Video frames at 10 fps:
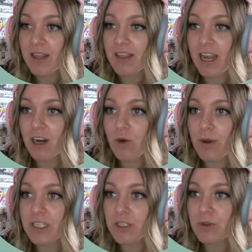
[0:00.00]
They are
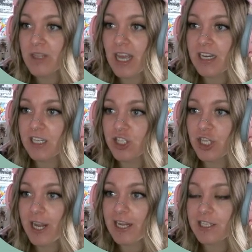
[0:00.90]
going to then
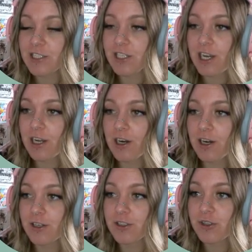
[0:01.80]
train
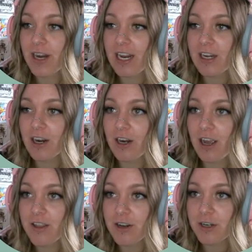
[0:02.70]
our
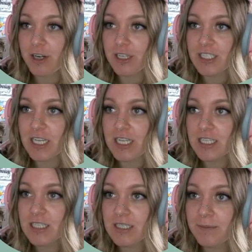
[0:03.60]
other nurses